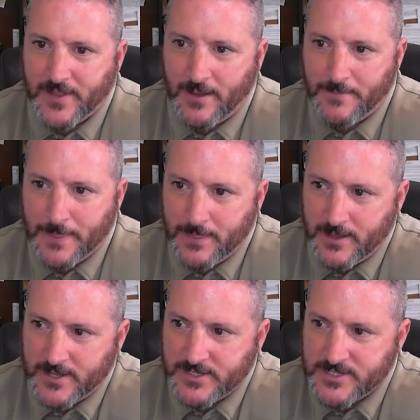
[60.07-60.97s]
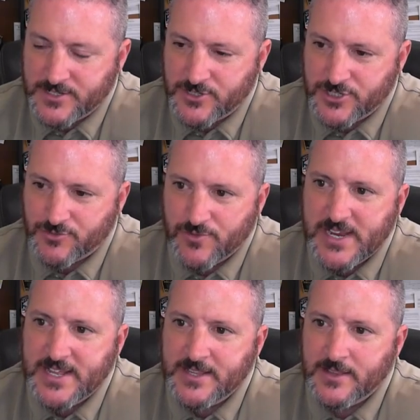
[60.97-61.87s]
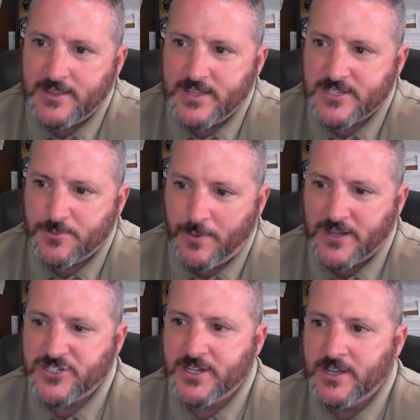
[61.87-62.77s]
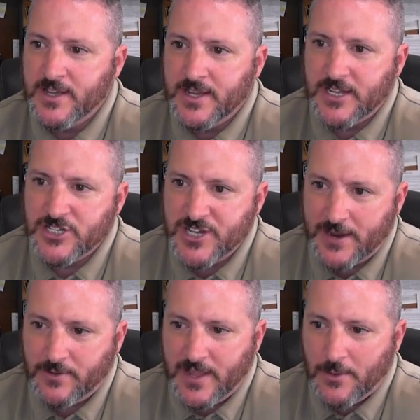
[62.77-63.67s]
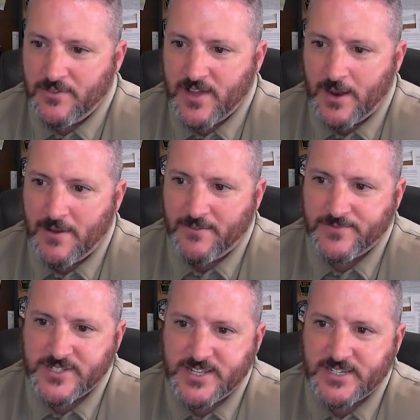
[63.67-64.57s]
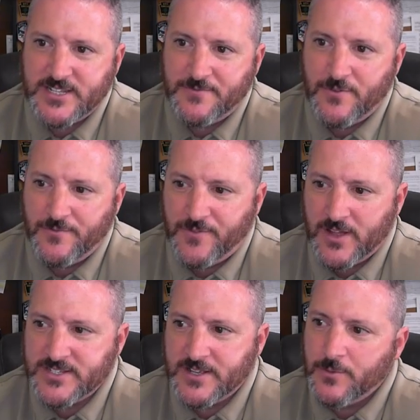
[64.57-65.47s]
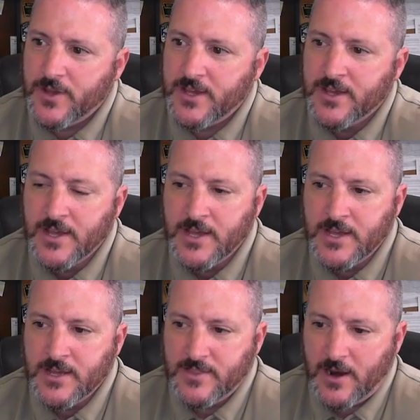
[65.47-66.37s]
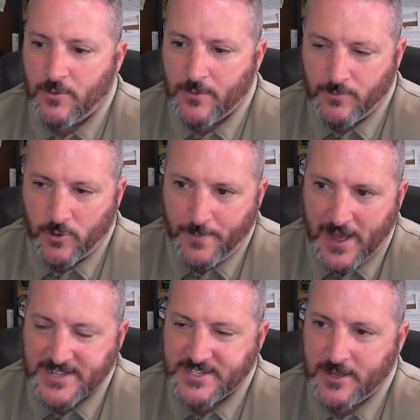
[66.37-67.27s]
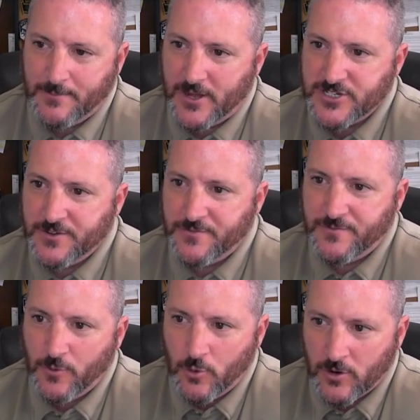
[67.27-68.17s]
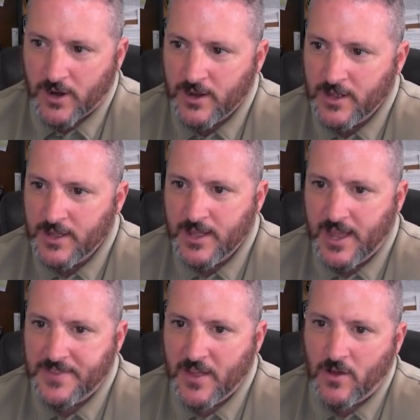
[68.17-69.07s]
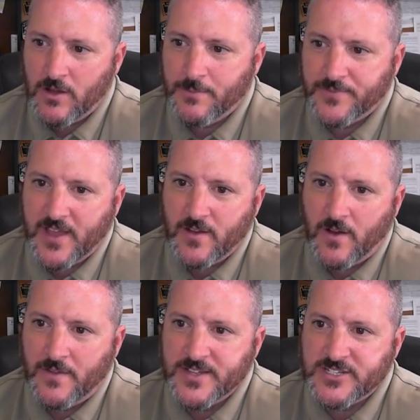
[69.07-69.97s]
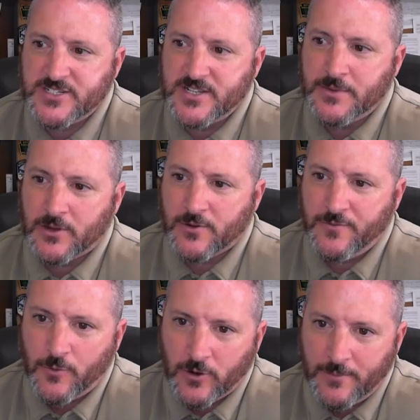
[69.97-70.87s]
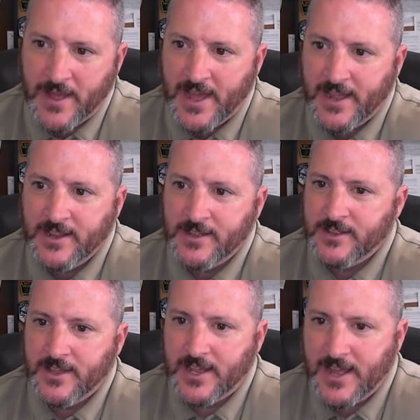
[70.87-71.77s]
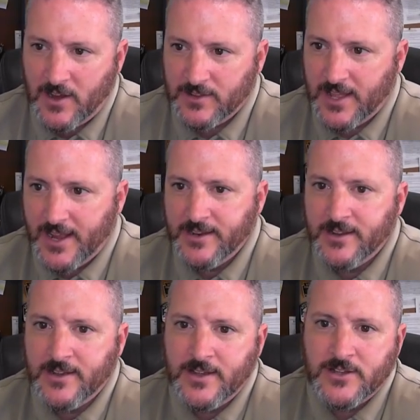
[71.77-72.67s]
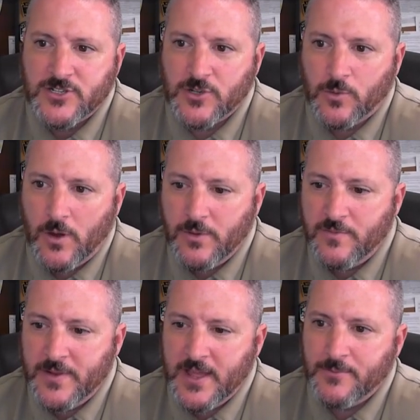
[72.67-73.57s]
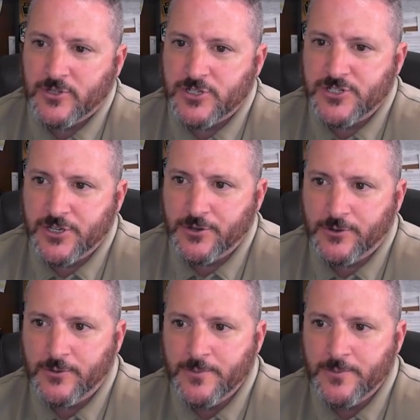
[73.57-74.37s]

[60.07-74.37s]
up, is just reading this budget in general. Now we've got about 6 different funds that we're passing a budget for, and they all take on this similar format and outline. So what we've been able to do